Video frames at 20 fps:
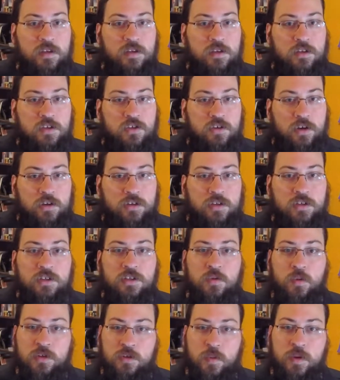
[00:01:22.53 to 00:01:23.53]
these
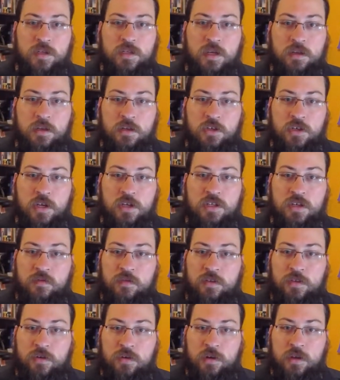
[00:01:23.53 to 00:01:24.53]
constructions, which we intend to change
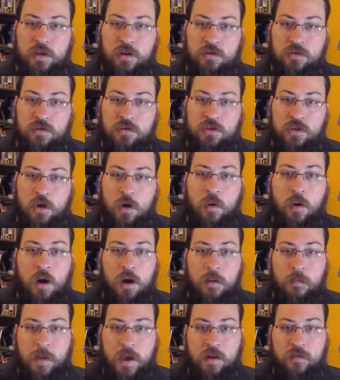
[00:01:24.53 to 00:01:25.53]
every 30 years or so,
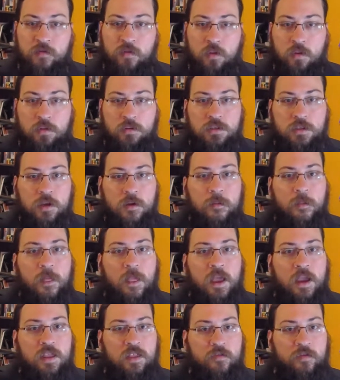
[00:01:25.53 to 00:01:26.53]
are manifold.
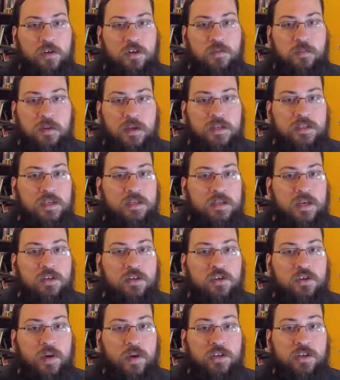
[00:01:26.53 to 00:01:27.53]
In the first place, they tend
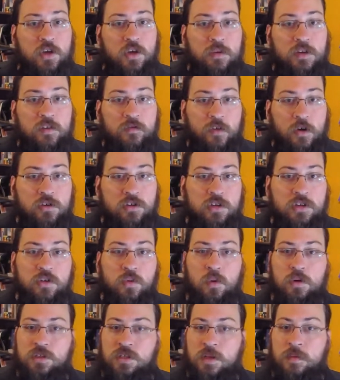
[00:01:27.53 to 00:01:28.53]
to direct human devotion
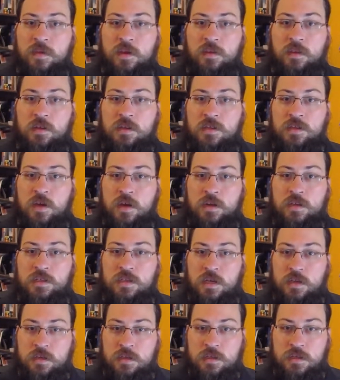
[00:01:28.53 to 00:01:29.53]
towards something that does not
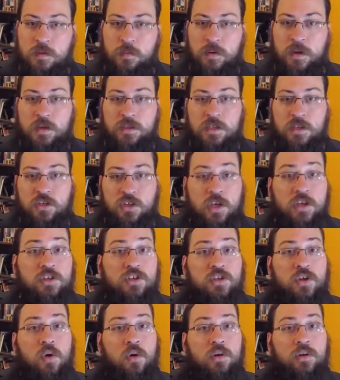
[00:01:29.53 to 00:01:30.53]
exist, because each
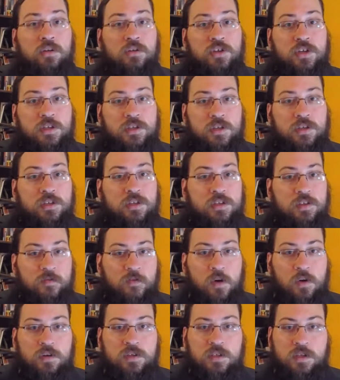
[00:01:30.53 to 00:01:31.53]
historical Jesus is,
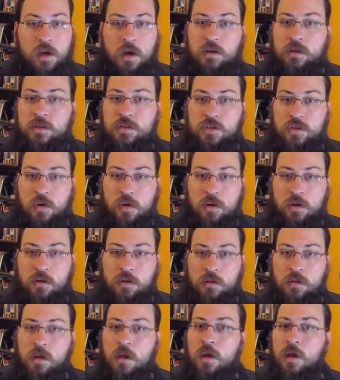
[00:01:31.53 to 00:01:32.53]
of course,
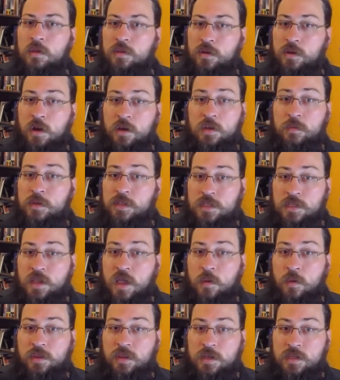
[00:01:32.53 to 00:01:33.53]
unhistorical. The documents
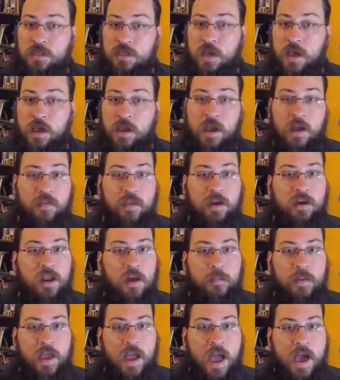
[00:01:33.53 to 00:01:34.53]
say what they say, and they
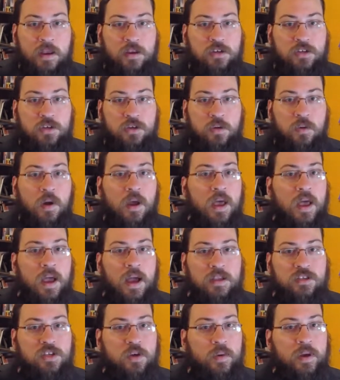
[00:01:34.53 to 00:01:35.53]
cannot be added to,
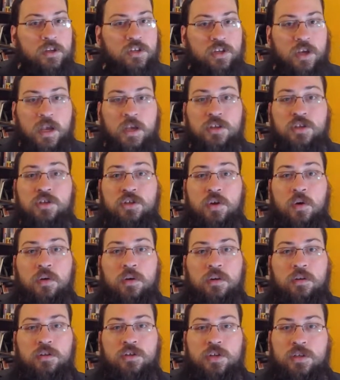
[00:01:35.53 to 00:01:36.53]
and so each
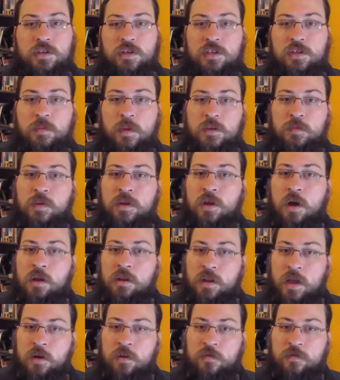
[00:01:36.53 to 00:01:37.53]
historical Jesus must be
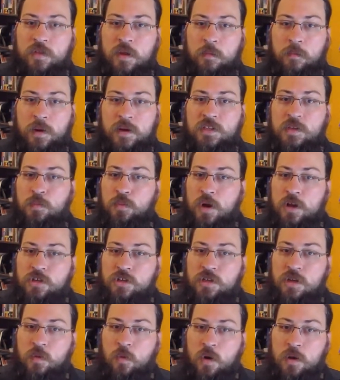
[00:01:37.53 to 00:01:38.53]
gotten out of them by
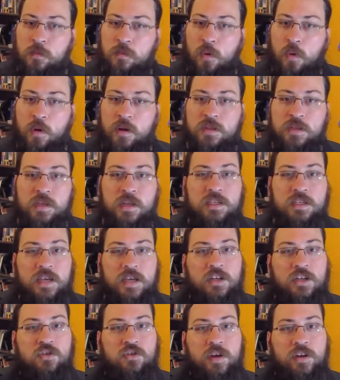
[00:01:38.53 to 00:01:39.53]
suppression at one point and
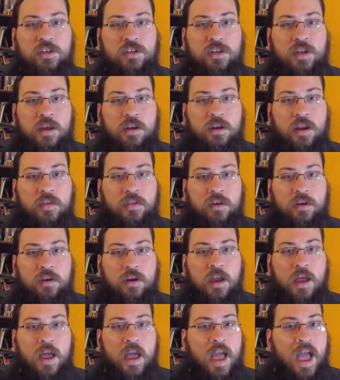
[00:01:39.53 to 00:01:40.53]
exaggeration at
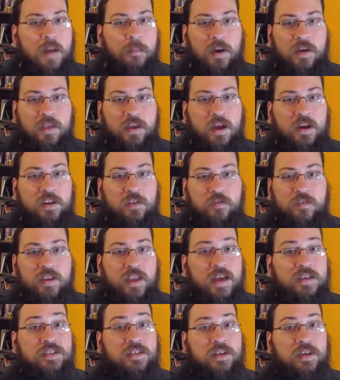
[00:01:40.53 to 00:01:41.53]
another, and by the kind of
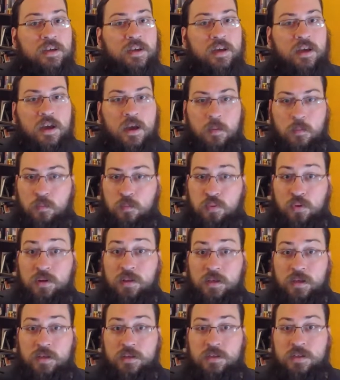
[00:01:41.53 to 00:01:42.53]
guessing
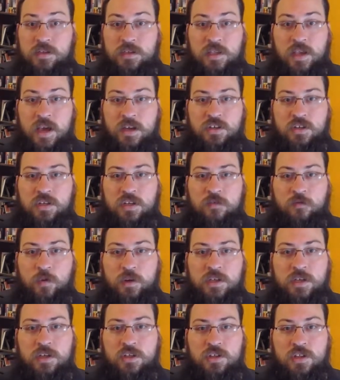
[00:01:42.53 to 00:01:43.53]
(brilliant is the adjective
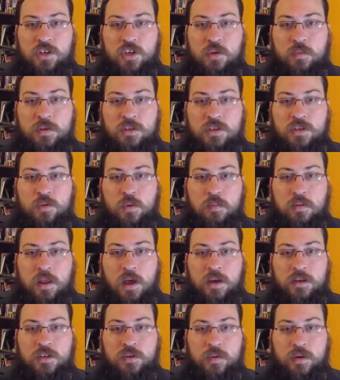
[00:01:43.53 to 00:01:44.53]
we teach the humans to
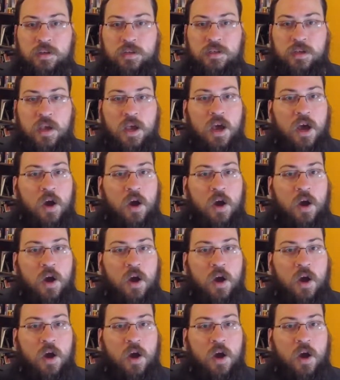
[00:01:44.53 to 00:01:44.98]
apply to it)